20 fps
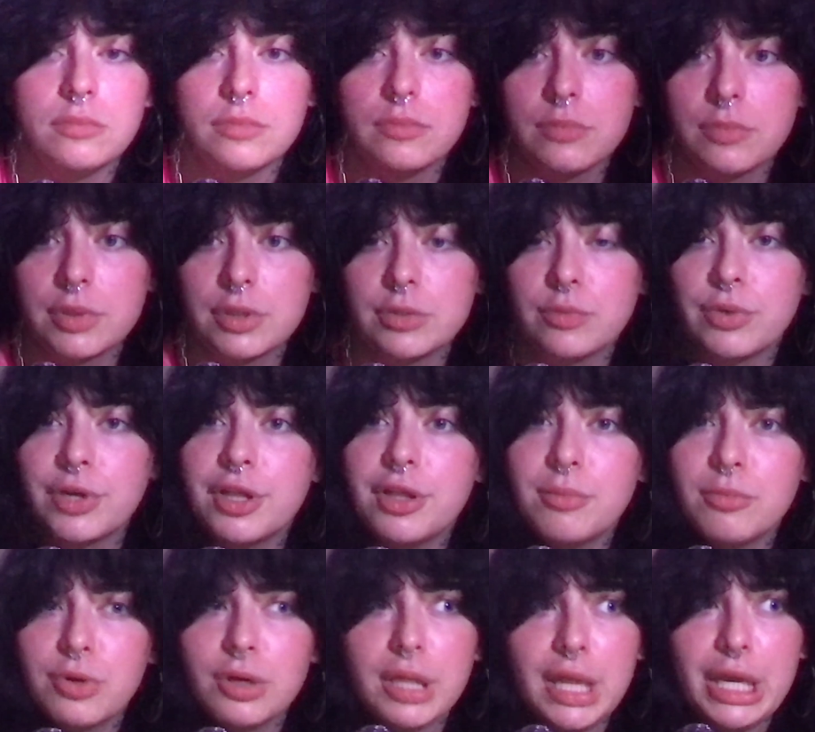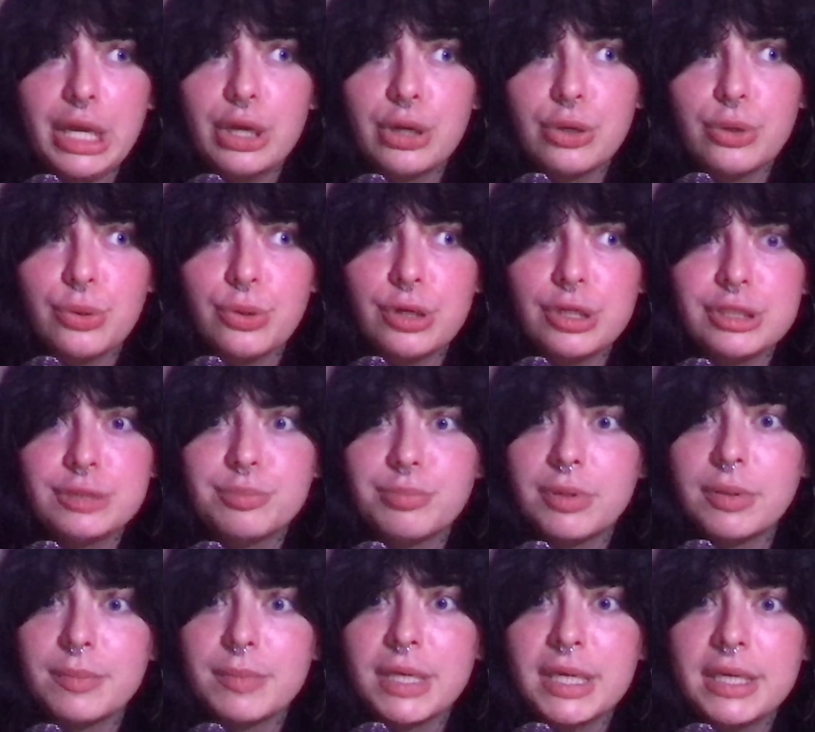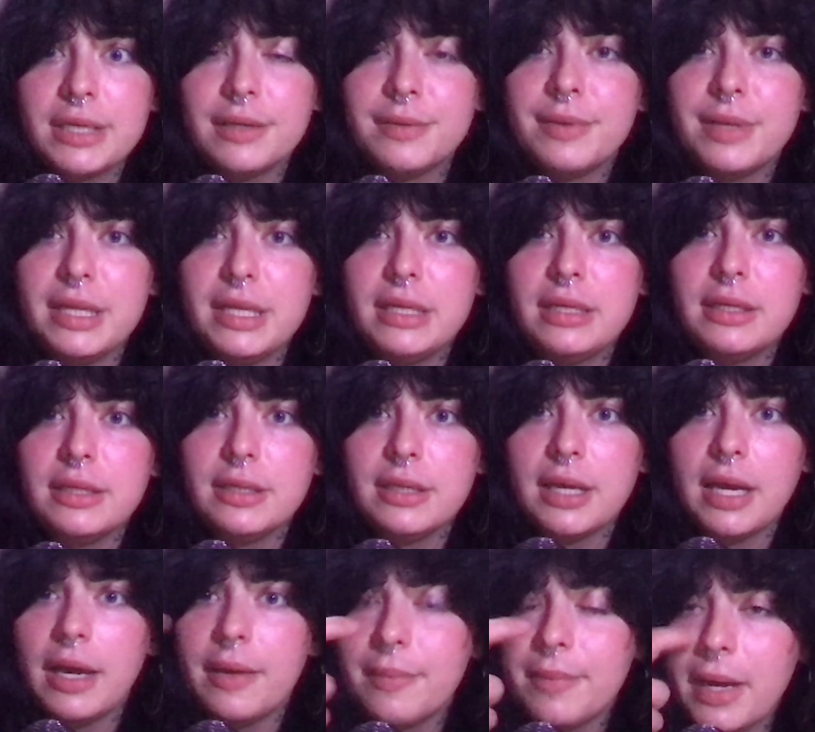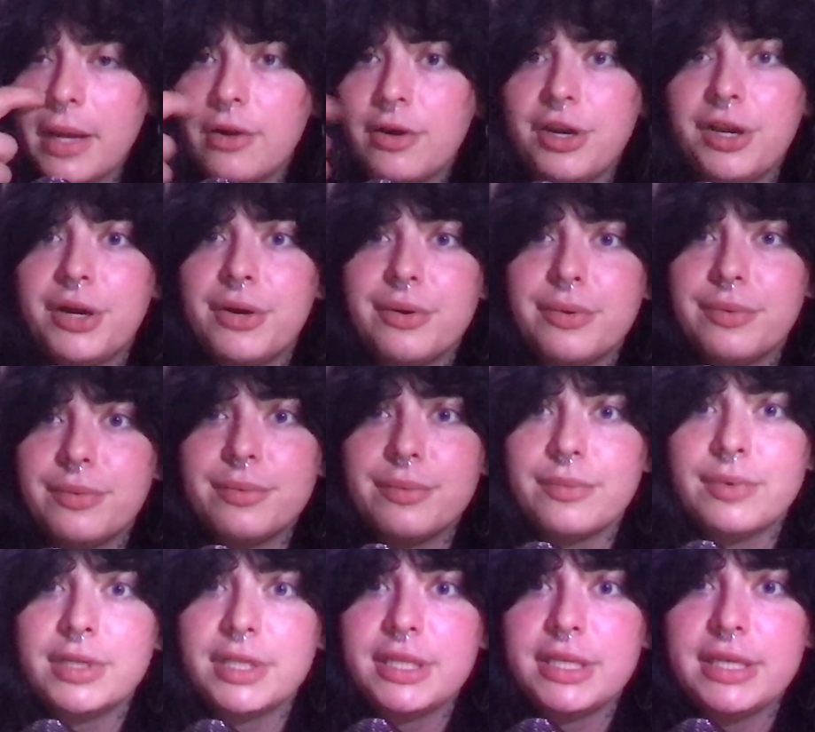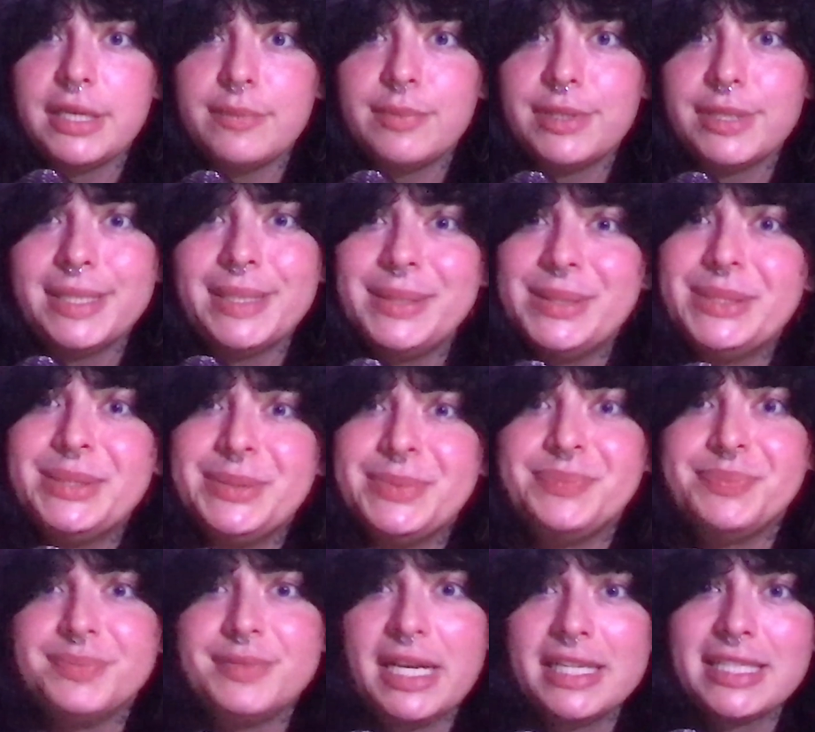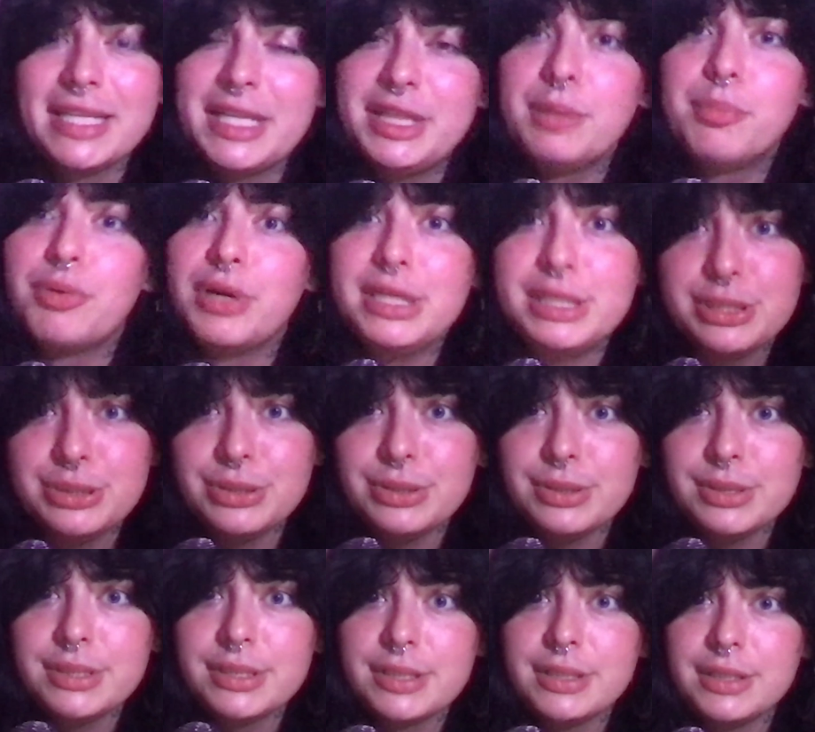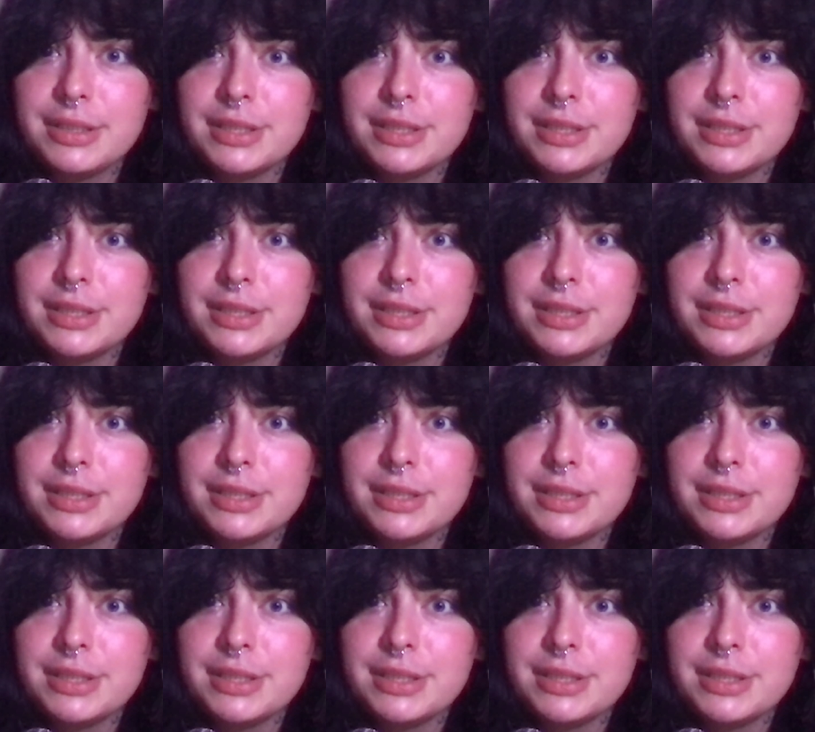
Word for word: what what are the more like coarse. I don't know what the what, it's got like the bristles. You